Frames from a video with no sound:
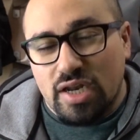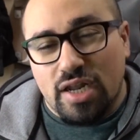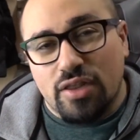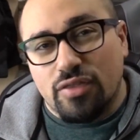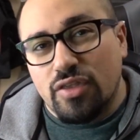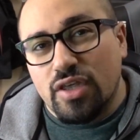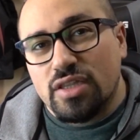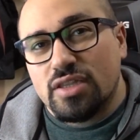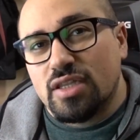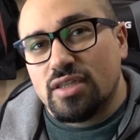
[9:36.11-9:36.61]
And
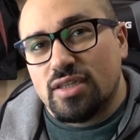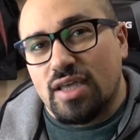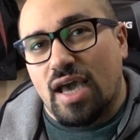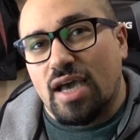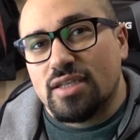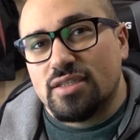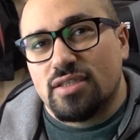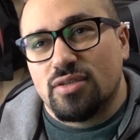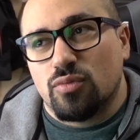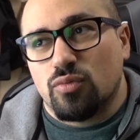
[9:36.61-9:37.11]
I think that
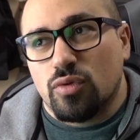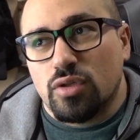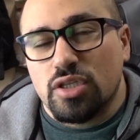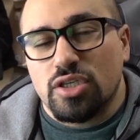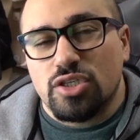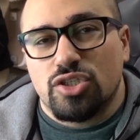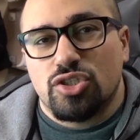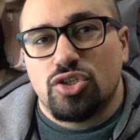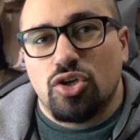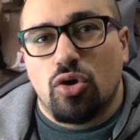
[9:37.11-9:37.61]
that's
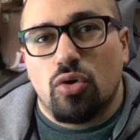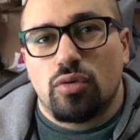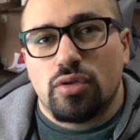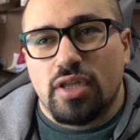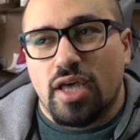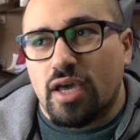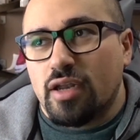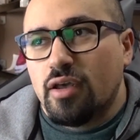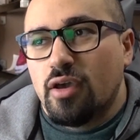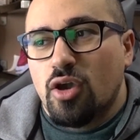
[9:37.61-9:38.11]
really
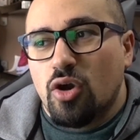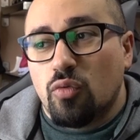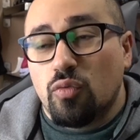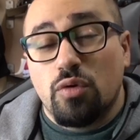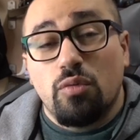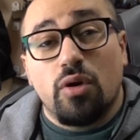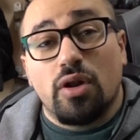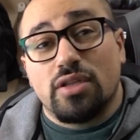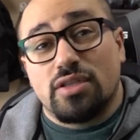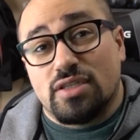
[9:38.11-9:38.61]
shown that
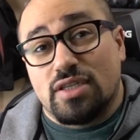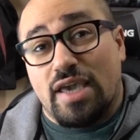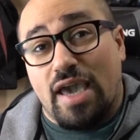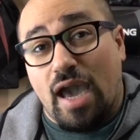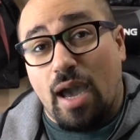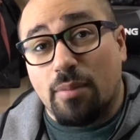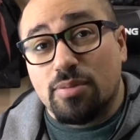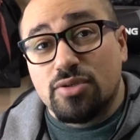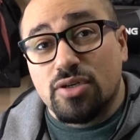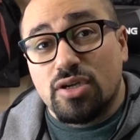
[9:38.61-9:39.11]
we want to
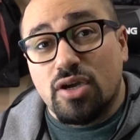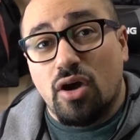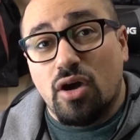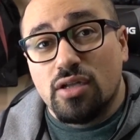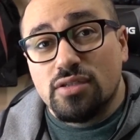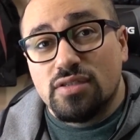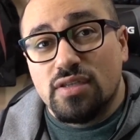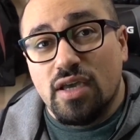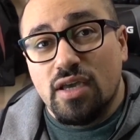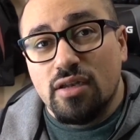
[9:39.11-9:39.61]
capture
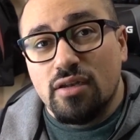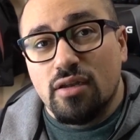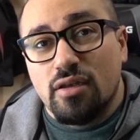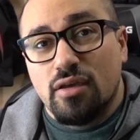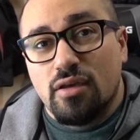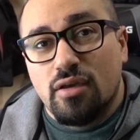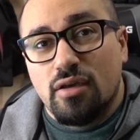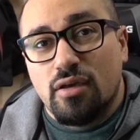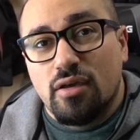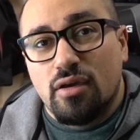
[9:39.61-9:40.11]
content
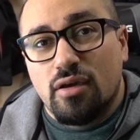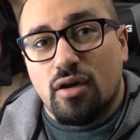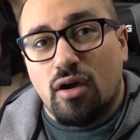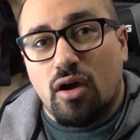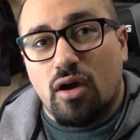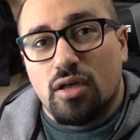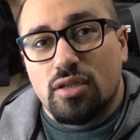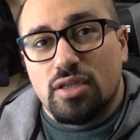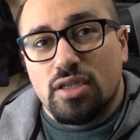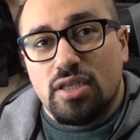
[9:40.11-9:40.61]

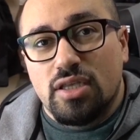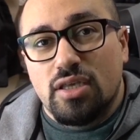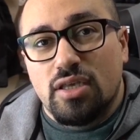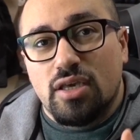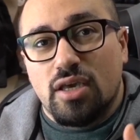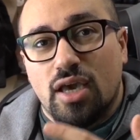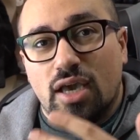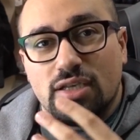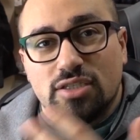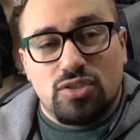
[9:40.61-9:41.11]
on
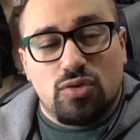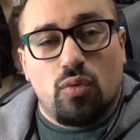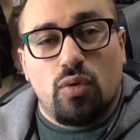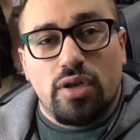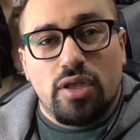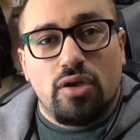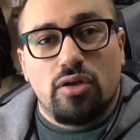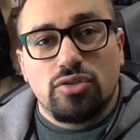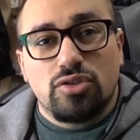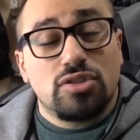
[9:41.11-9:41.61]
the
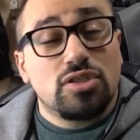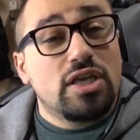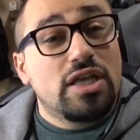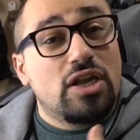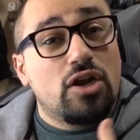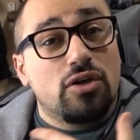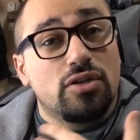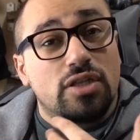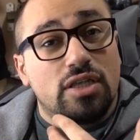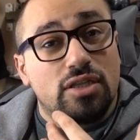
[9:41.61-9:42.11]
S20 Ultras,
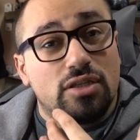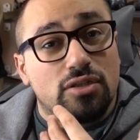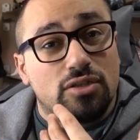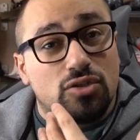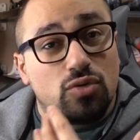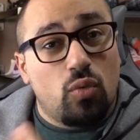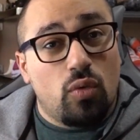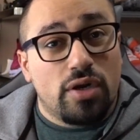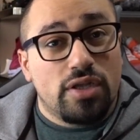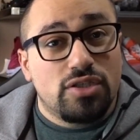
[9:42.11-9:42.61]
and
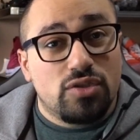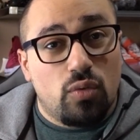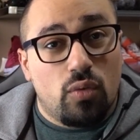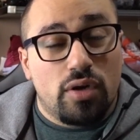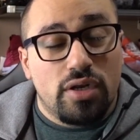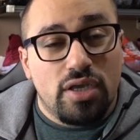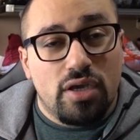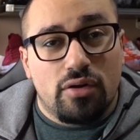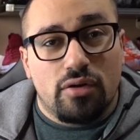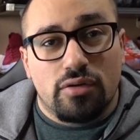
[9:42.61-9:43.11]
in
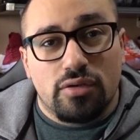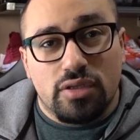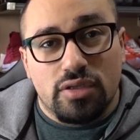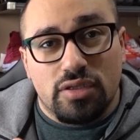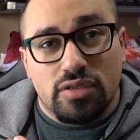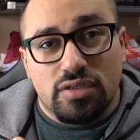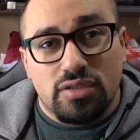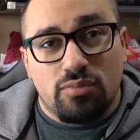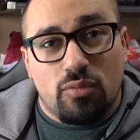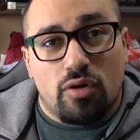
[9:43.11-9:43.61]
2020
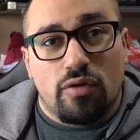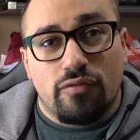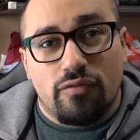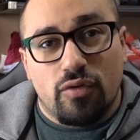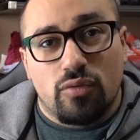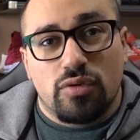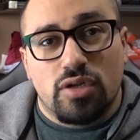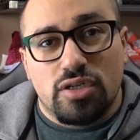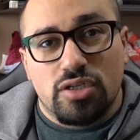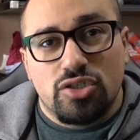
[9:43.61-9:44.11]
in the
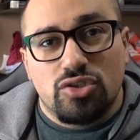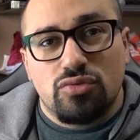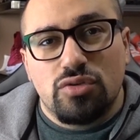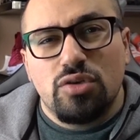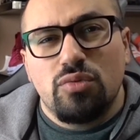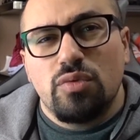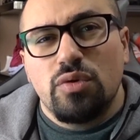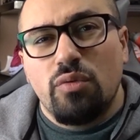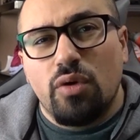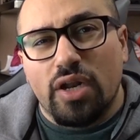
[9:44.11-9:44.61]
smartphone
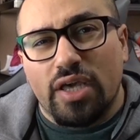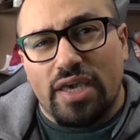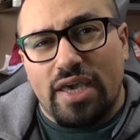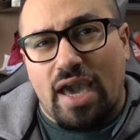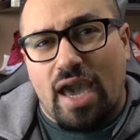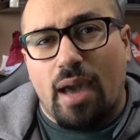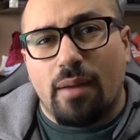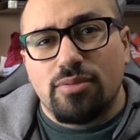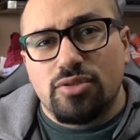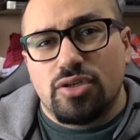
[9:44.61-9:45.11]
industry, we want
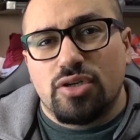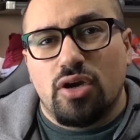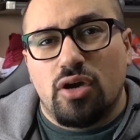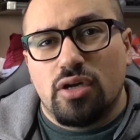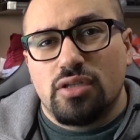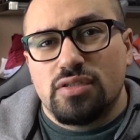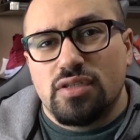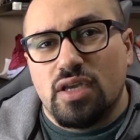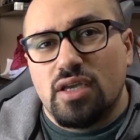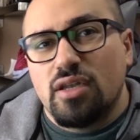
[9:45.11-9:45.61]
to capture
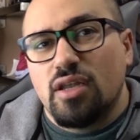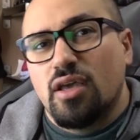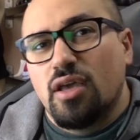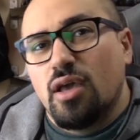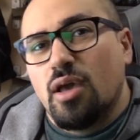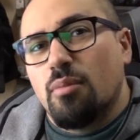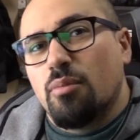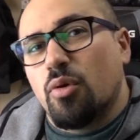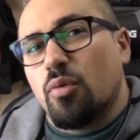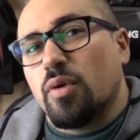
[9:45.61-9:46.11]
content,
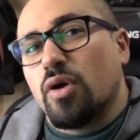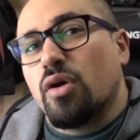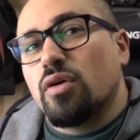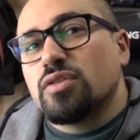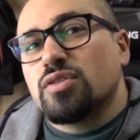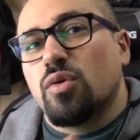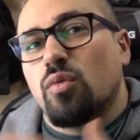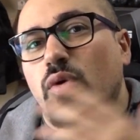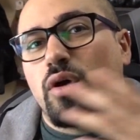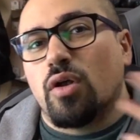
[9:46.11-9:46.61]
but we
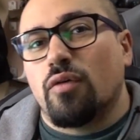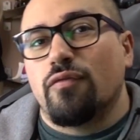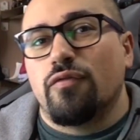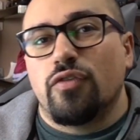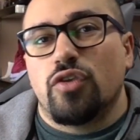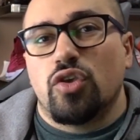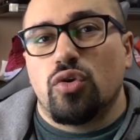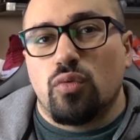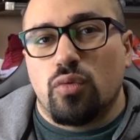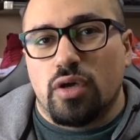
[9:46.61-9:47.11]
also want
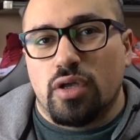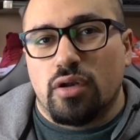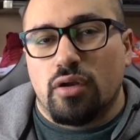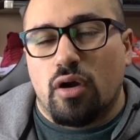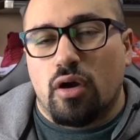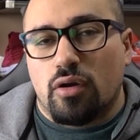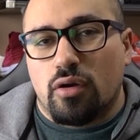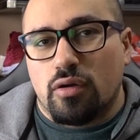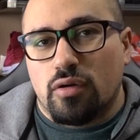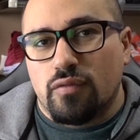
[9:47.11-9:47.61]
to view it
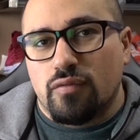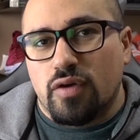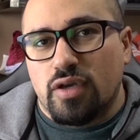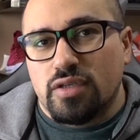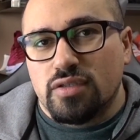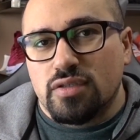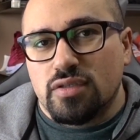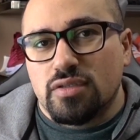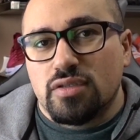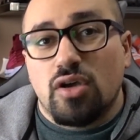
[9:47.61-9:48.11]
on our
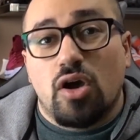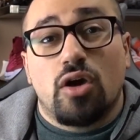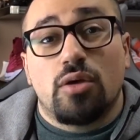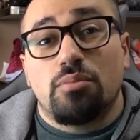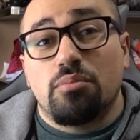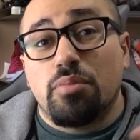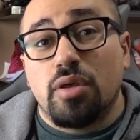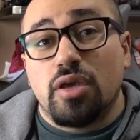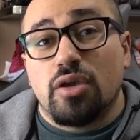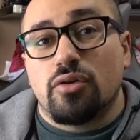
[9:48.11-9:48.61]
devices
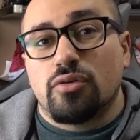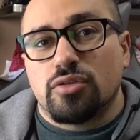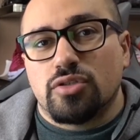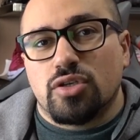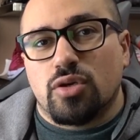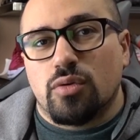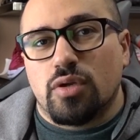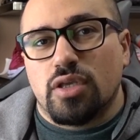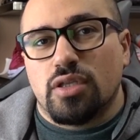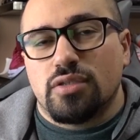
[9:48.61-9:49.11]
on
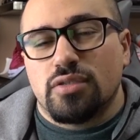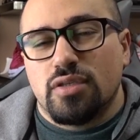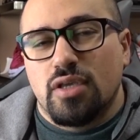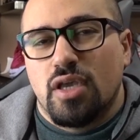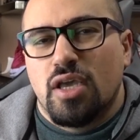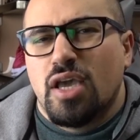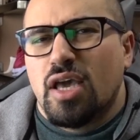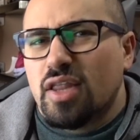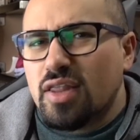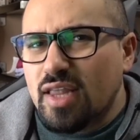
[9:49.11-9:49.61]
bigger
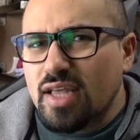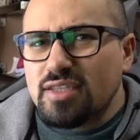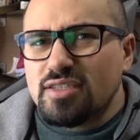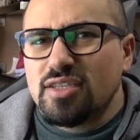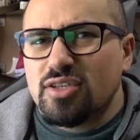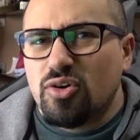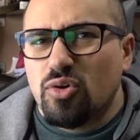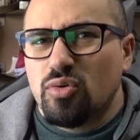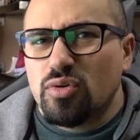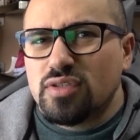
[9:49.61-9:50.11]
screens. And
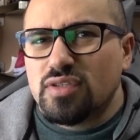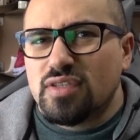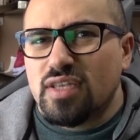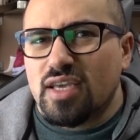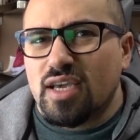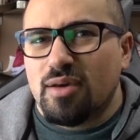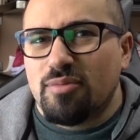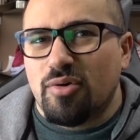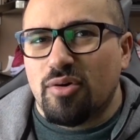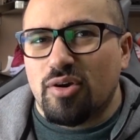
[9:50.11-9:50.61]
that's the
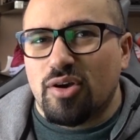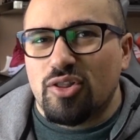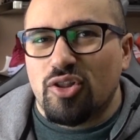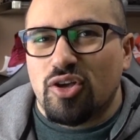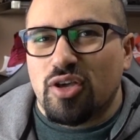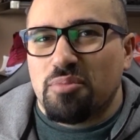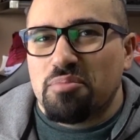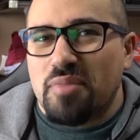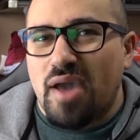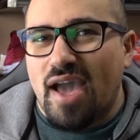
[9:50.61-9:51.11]
coolest thing about
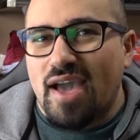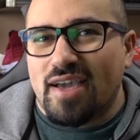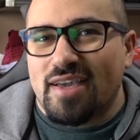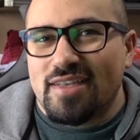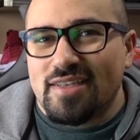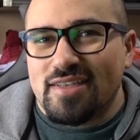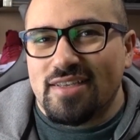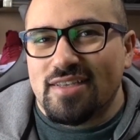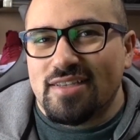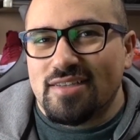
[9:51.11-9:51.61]
looking
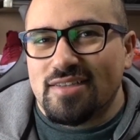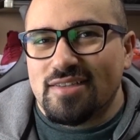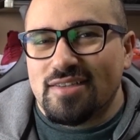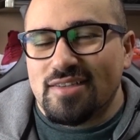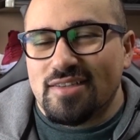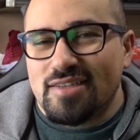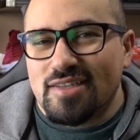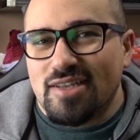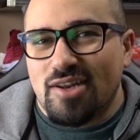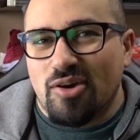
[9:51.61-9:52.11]
back
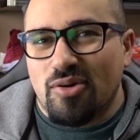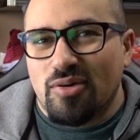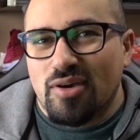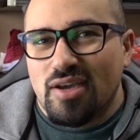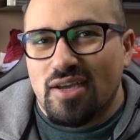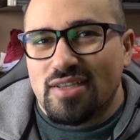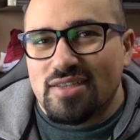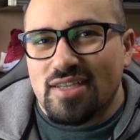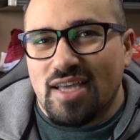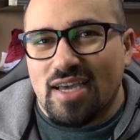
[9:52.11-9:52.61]
in
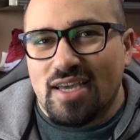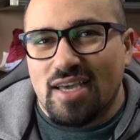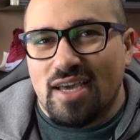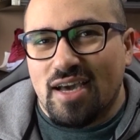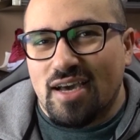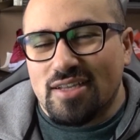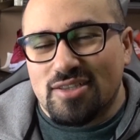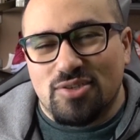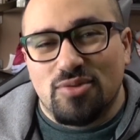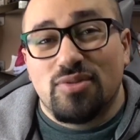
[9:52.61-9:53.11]

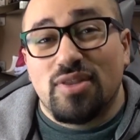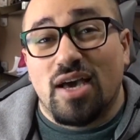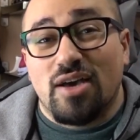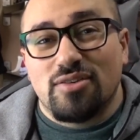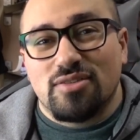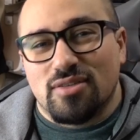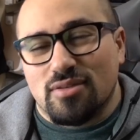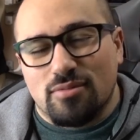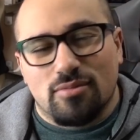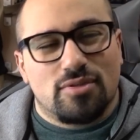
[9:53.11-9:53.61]

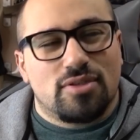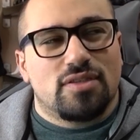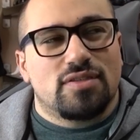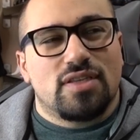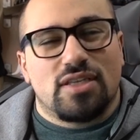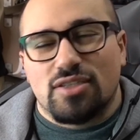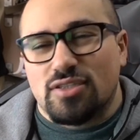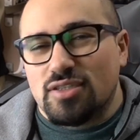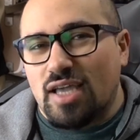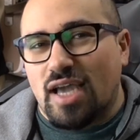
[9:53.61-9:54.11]

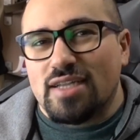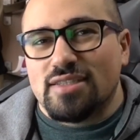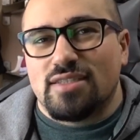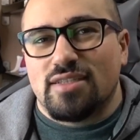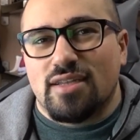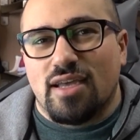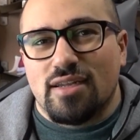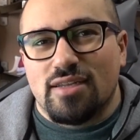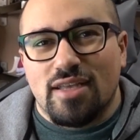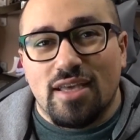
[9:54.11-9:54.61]

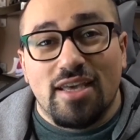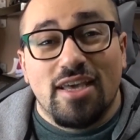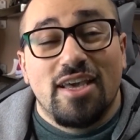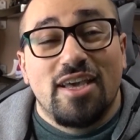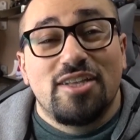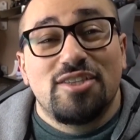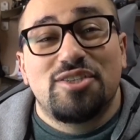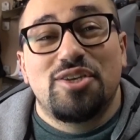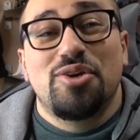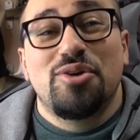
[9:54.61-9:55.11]
1998,
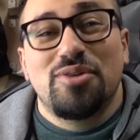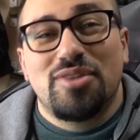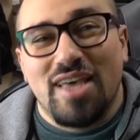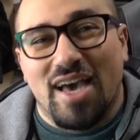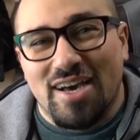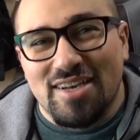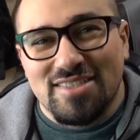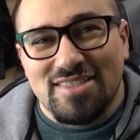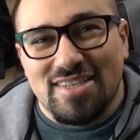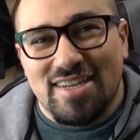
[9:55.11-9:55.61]

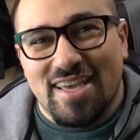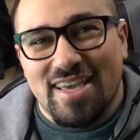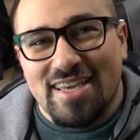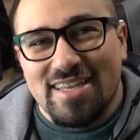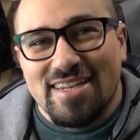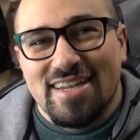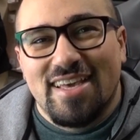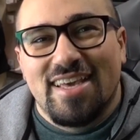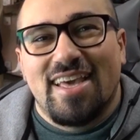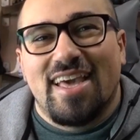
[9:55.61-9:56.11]

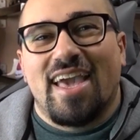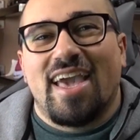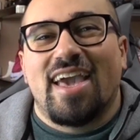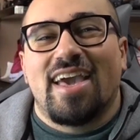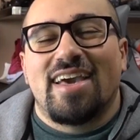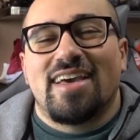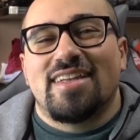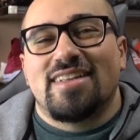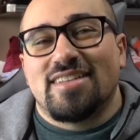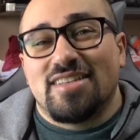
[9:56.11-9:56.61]
2008,
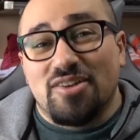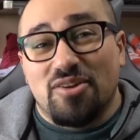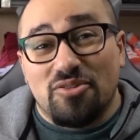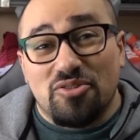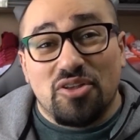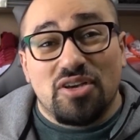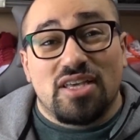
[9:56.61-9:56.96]
and